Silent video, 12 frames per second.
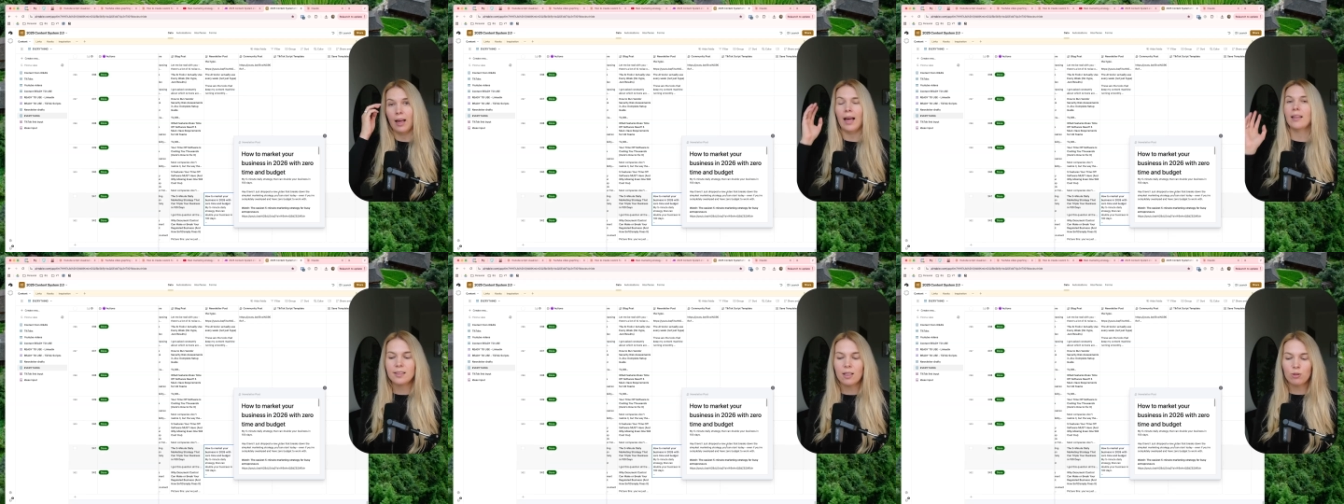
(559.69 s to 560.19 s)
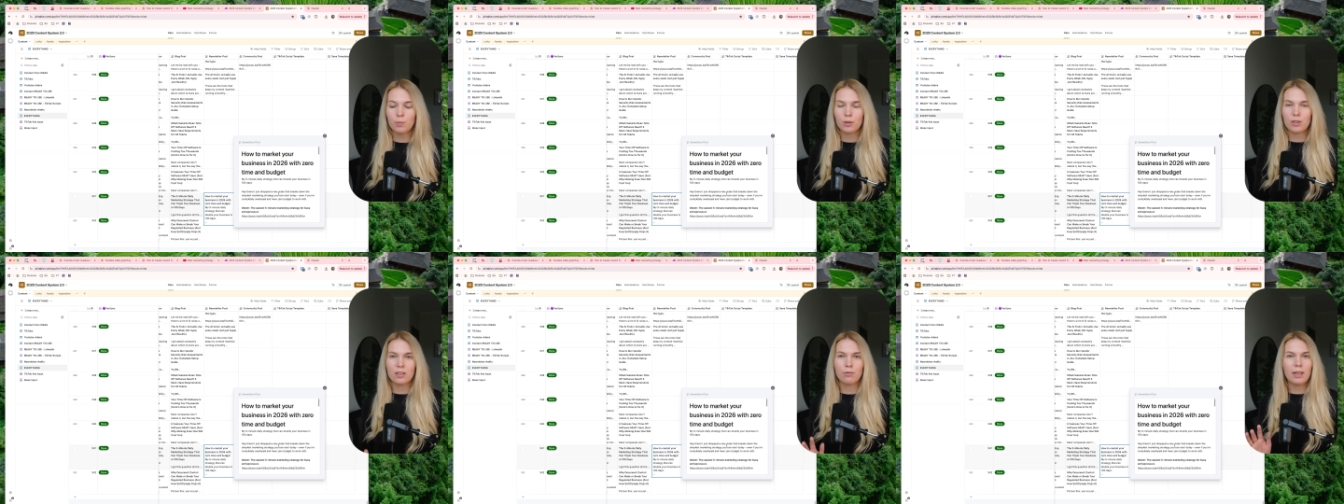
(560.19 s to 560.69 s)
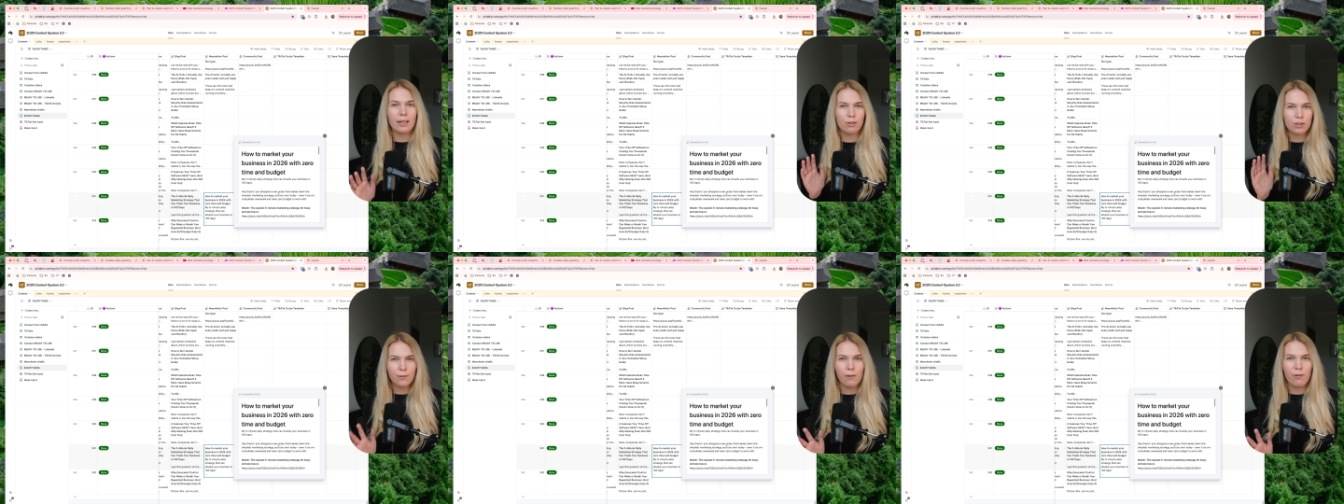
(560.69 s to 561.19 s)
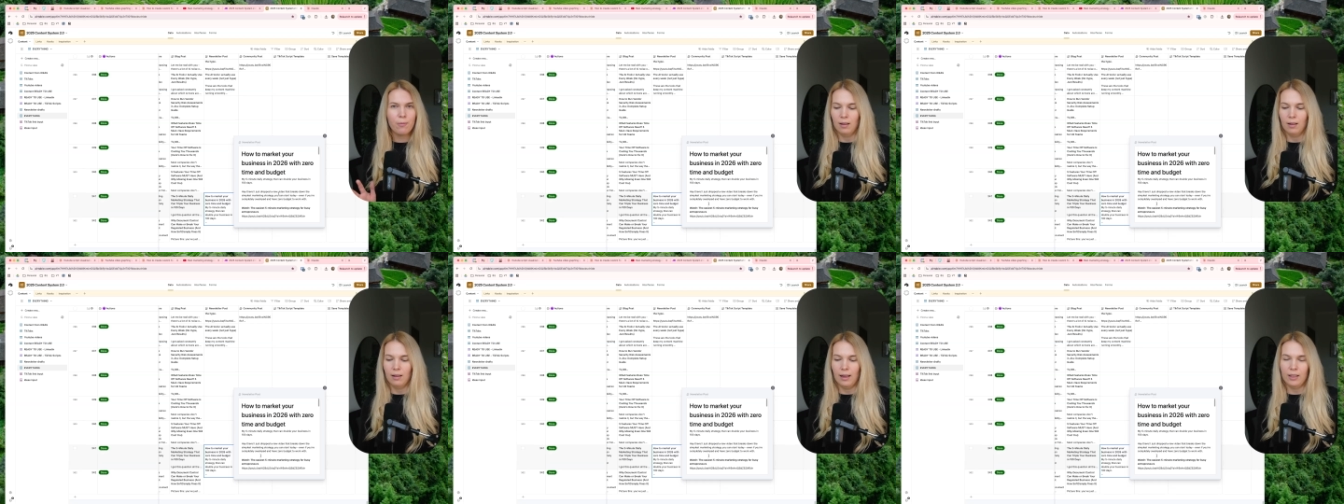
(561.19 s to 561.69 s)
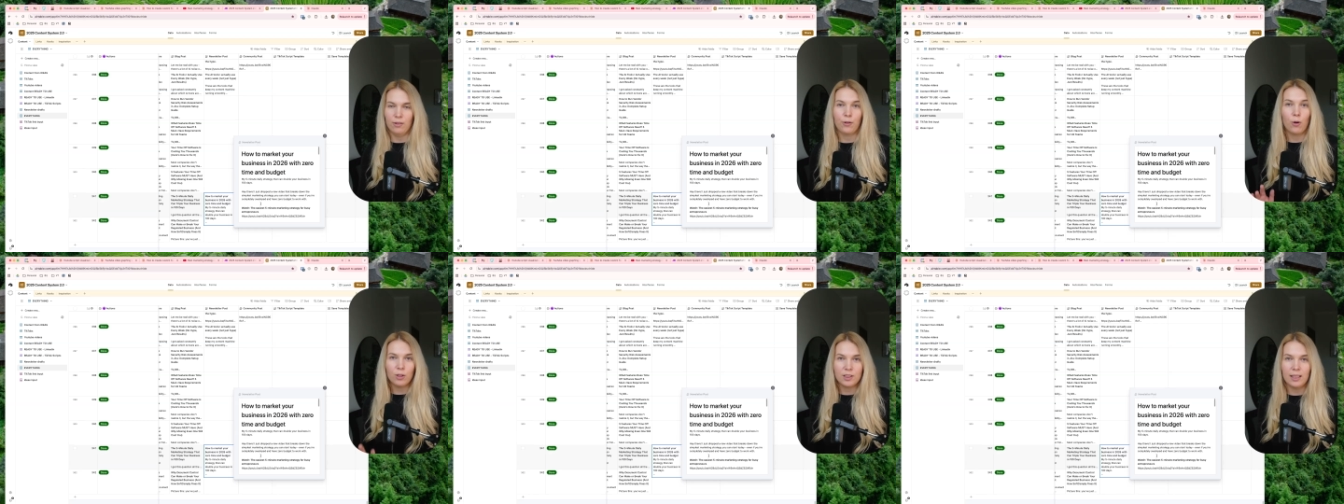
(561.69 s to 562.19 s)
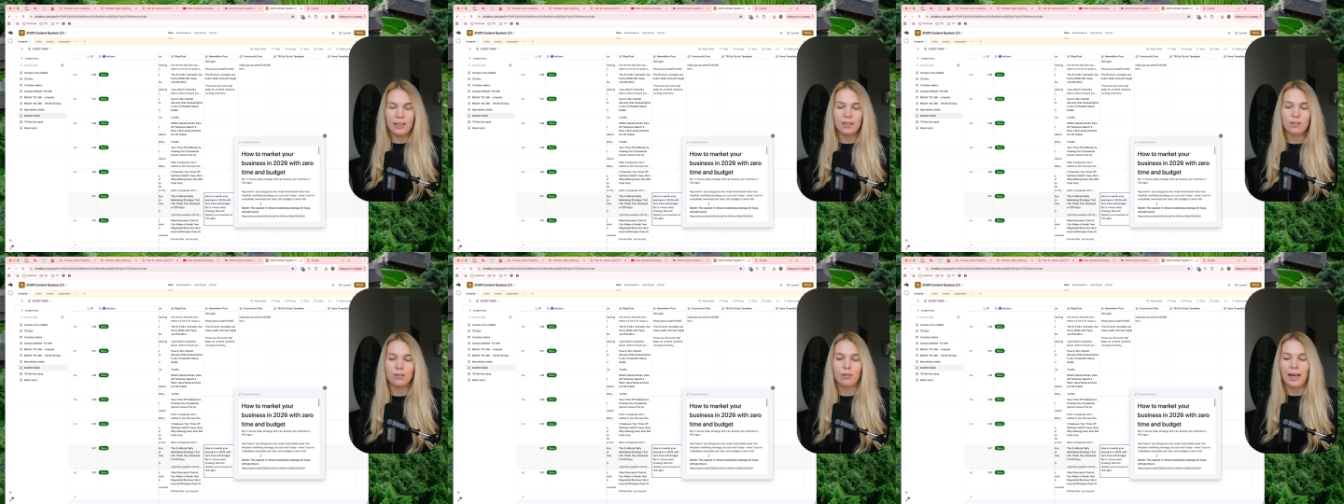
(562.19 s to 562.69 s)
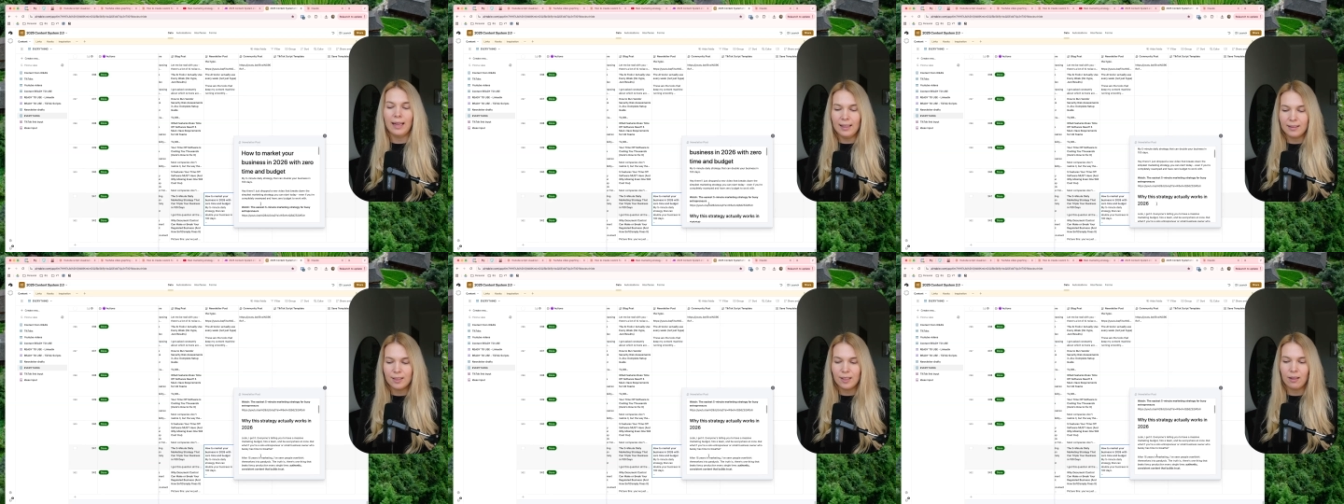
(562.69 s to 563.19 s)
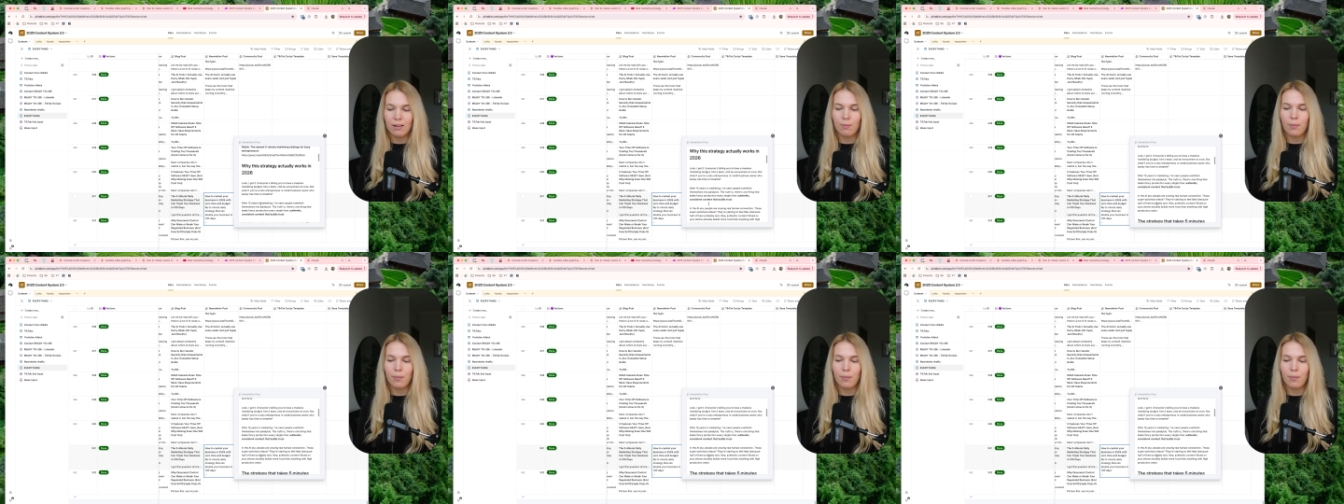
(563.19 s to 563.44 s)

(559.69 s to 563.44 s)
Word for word: And the output is really useful for me. And of course I need to do edits here,